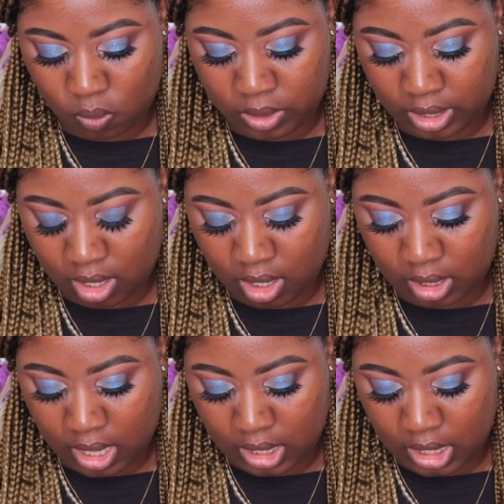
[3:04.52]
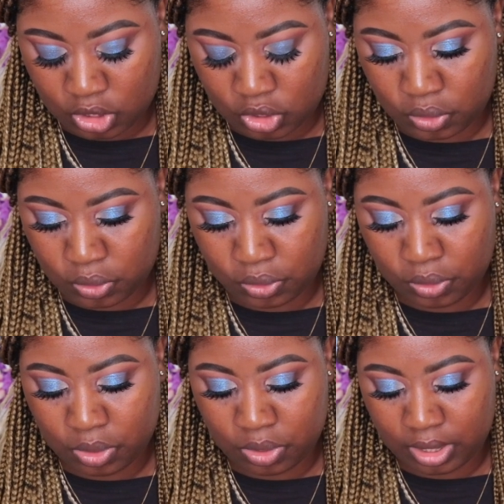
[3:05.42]
we're gonna get
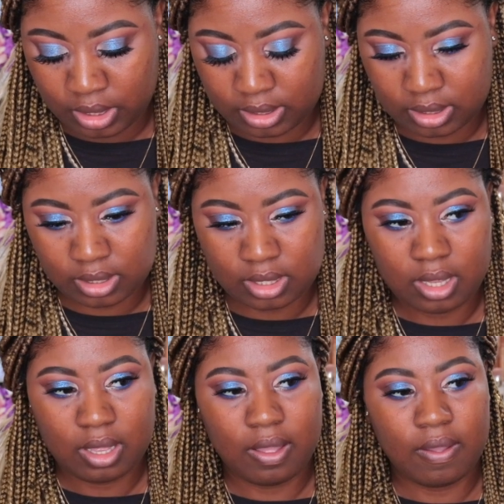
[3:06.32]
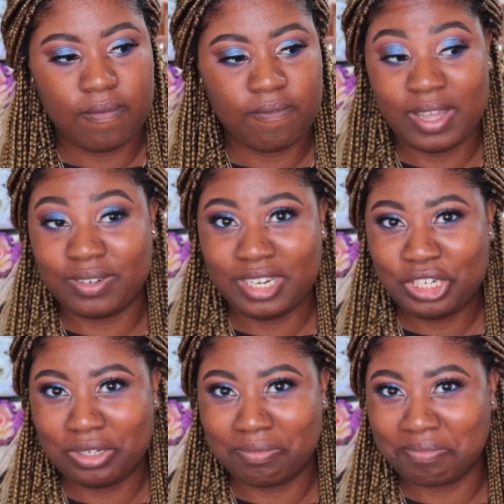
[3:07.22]
into this
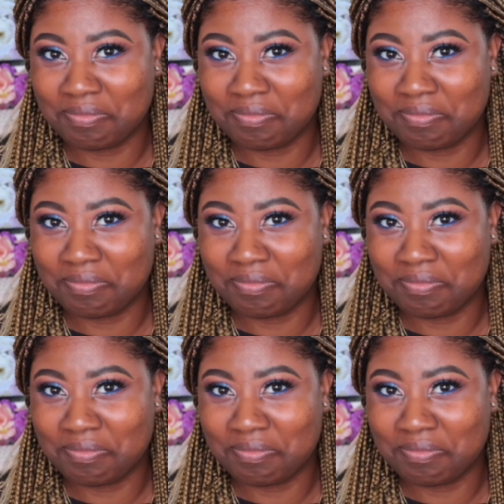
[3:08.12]
foundation.